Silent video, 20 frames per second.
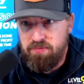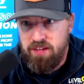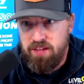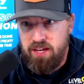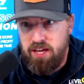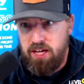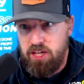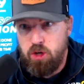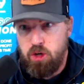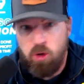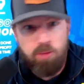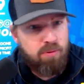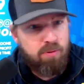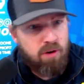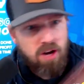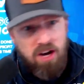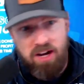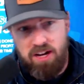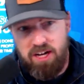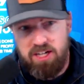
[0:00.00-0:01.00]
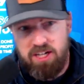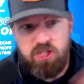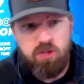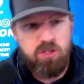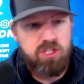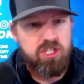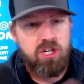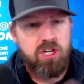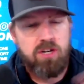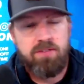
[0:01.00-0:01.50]
Right. And your product, your
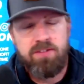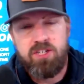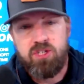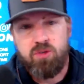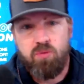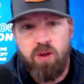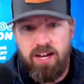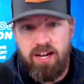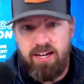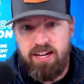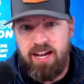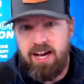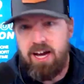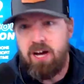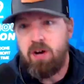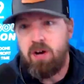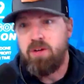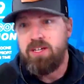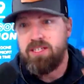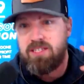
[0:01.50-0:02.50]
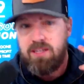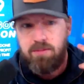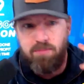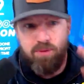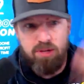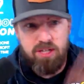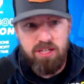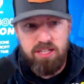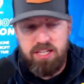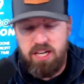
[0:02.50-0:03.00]
service right now is
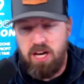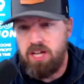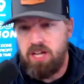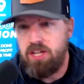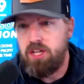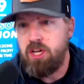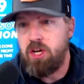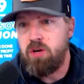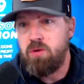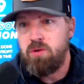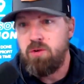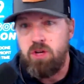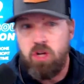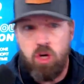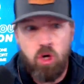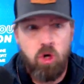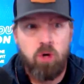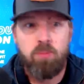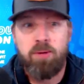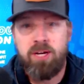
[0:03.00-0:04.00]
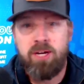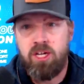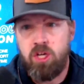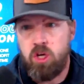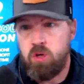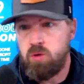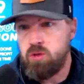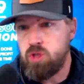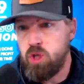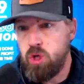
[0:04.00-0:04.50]
completely unknown. Nobody
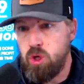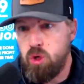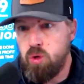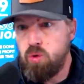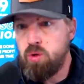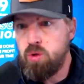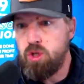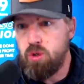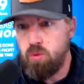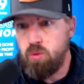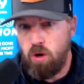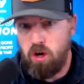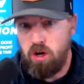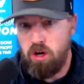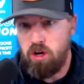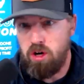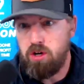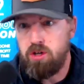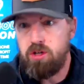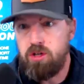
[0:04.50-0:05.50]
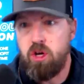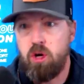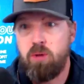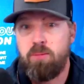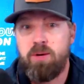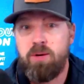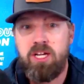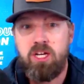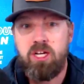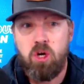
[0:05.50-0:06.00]
knows who you are.
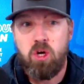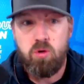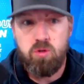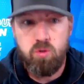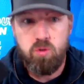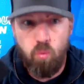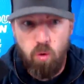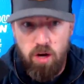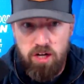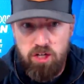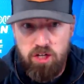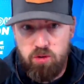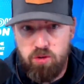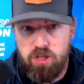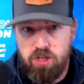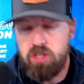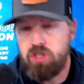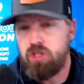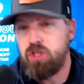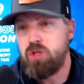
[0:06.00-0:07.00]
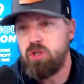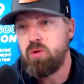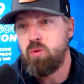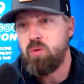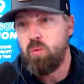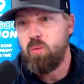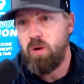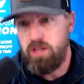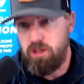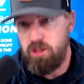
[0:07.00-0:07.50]
Nobody knows what you can do,
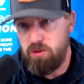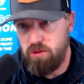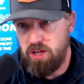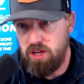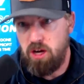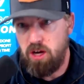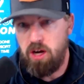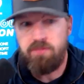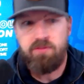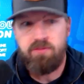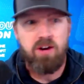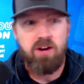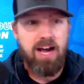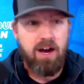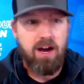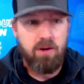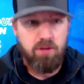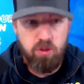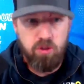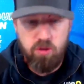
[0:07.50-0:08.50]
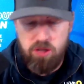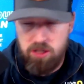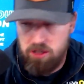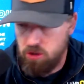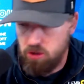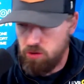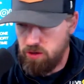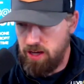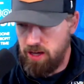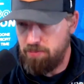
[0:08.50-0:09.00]
what you can offer, how you can
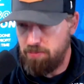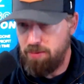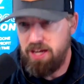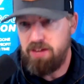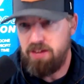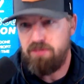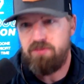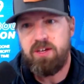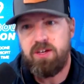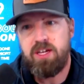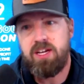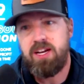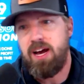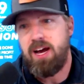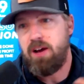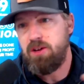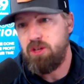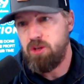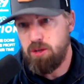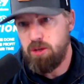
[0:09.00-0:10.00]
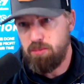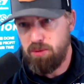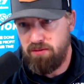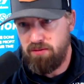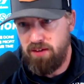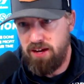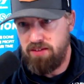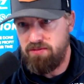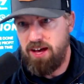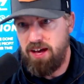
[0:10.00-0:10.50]
create benefit, and how you can
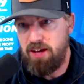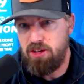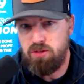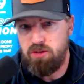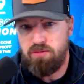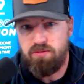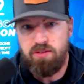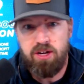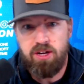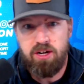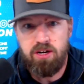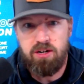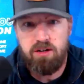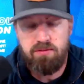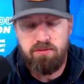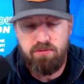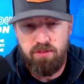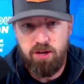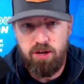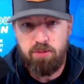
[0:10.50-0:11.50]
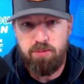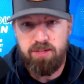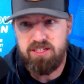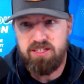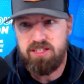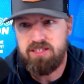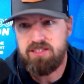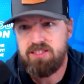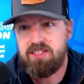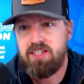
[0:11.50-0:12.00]
provide value for their
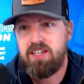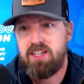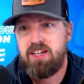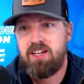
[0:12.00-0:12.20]
business.